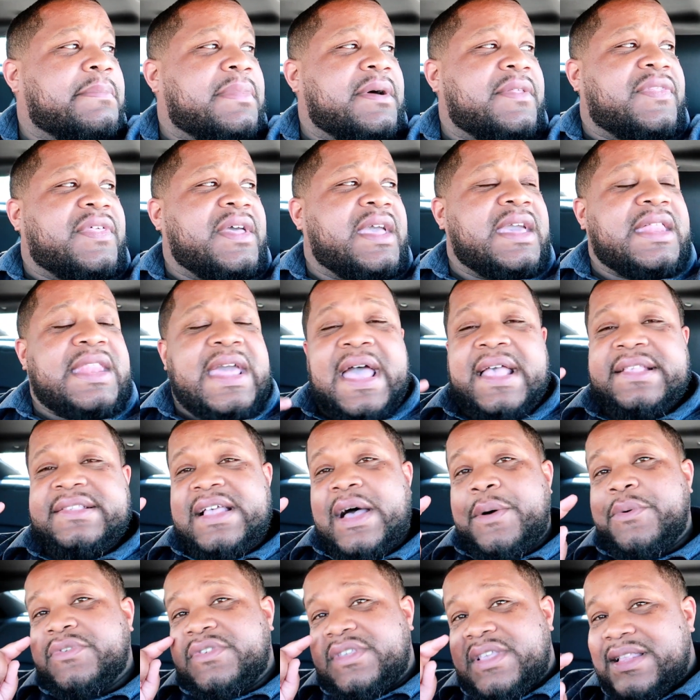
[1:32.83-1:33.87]
But then
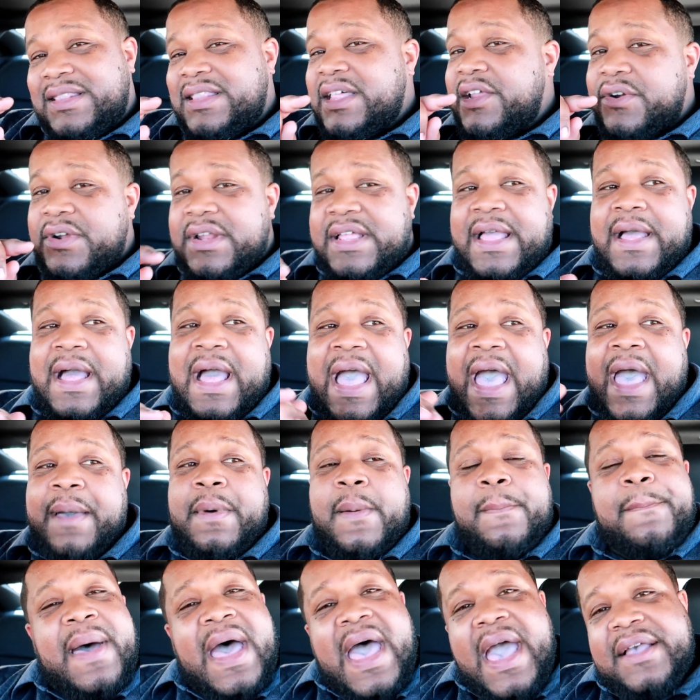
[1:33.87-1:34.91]
as I was getting, literally I
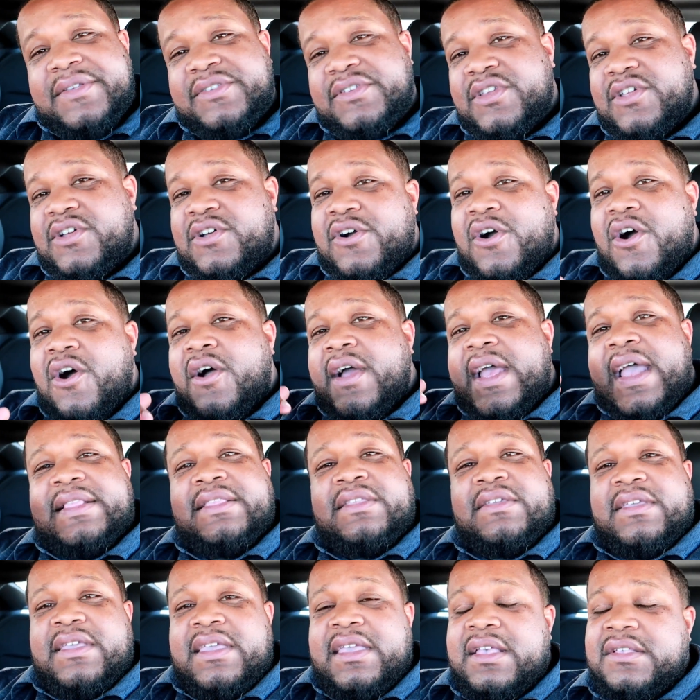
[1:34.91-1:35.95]
had my bags in the car, I
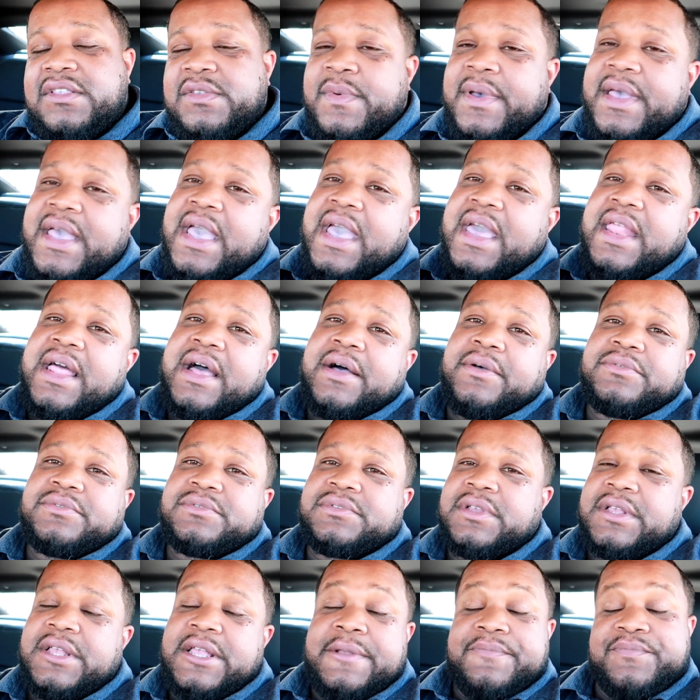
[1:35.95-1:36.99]
had the keys in my
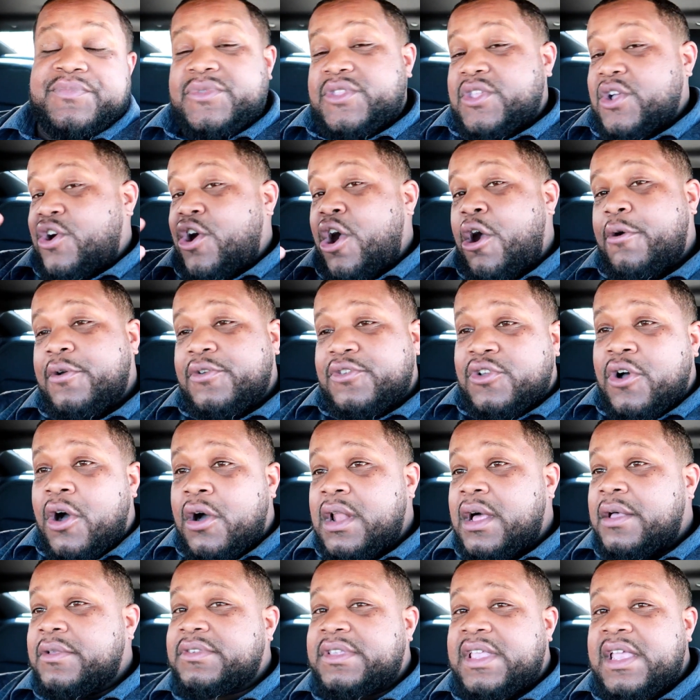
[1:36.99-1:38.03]
hand, the car was
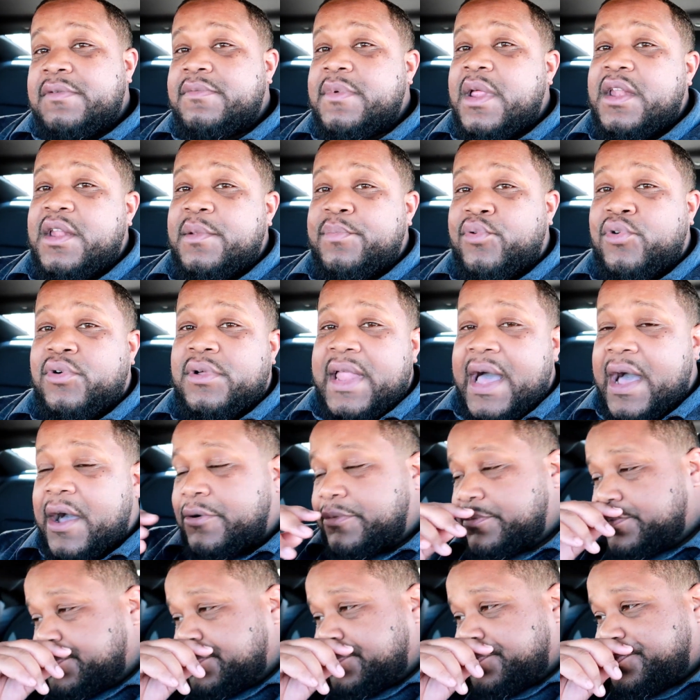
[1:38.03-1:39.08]
on, I was getting ready to pull
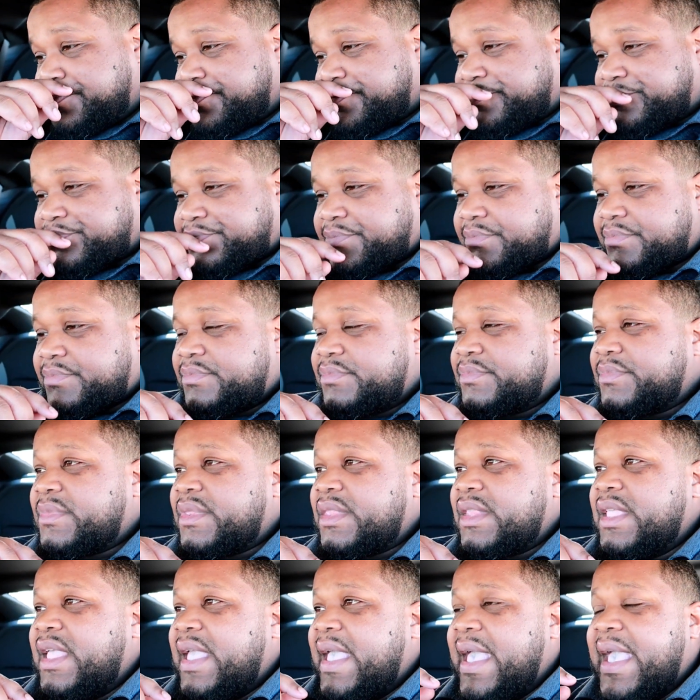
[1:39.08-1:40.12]
out,
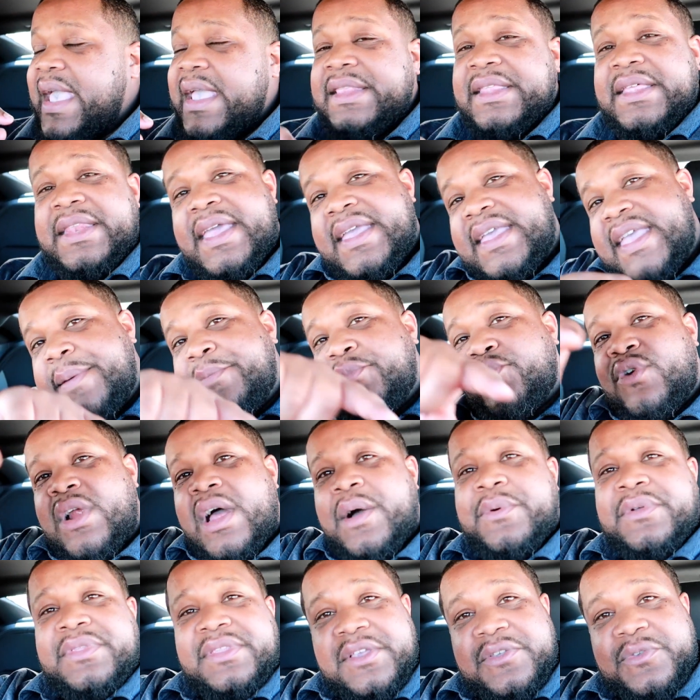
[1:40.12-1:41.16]
and then they came
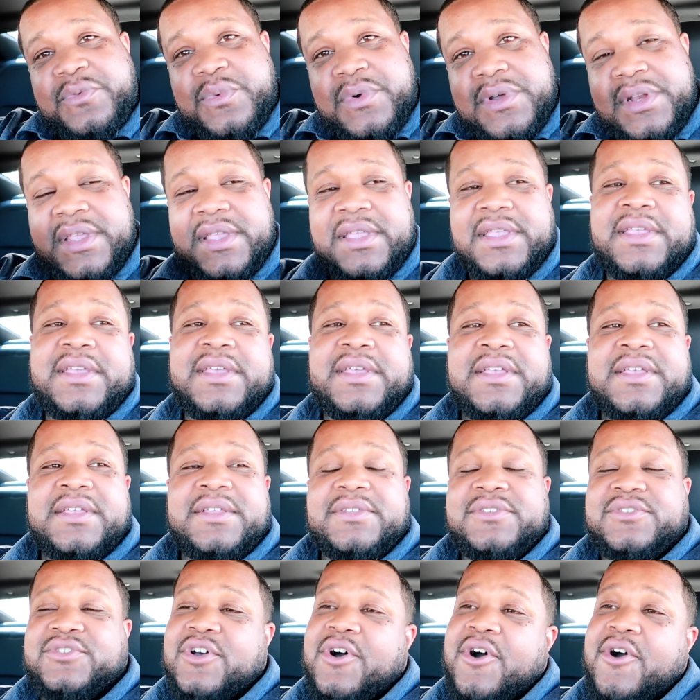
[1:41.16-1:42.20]
around with this one.
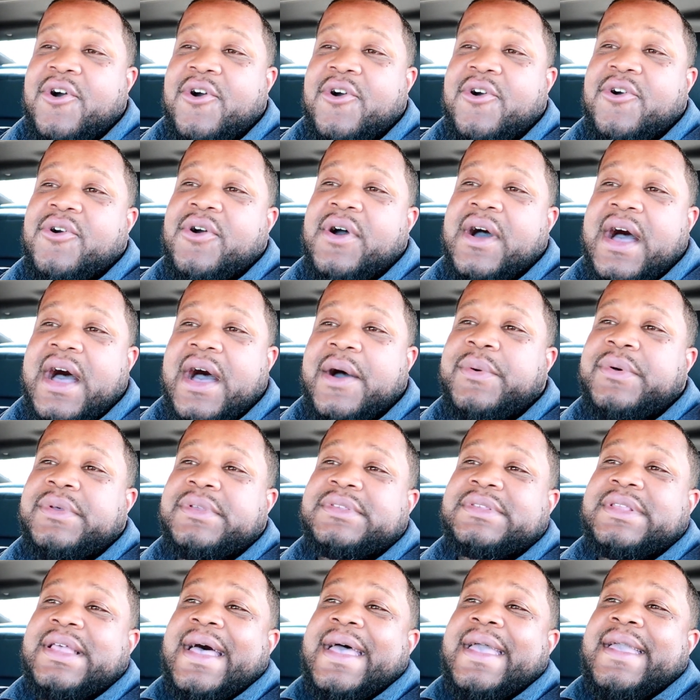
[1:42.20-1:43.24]
So I
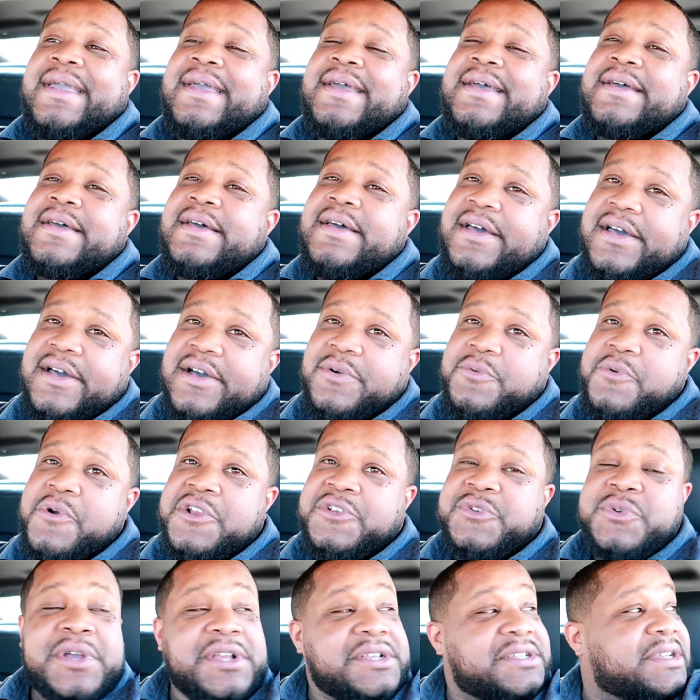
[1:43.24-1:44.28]
was like,
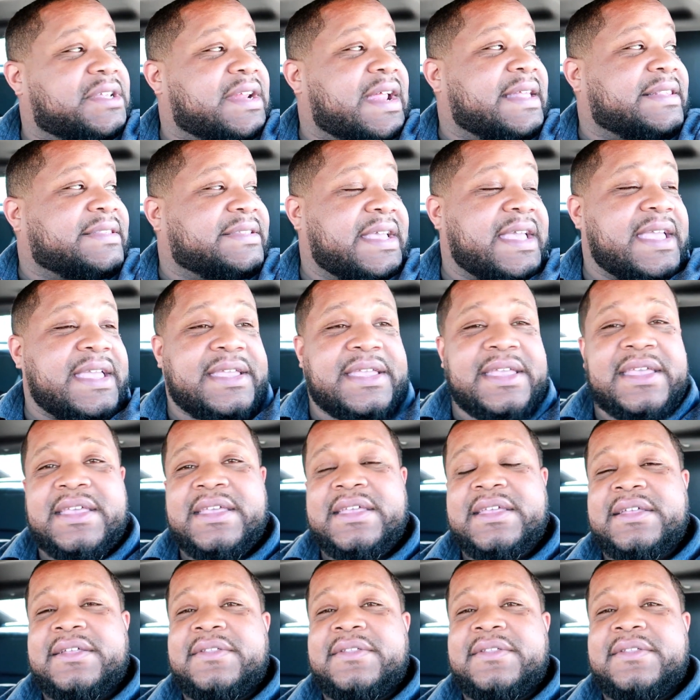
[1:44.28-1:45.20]
which one should I take?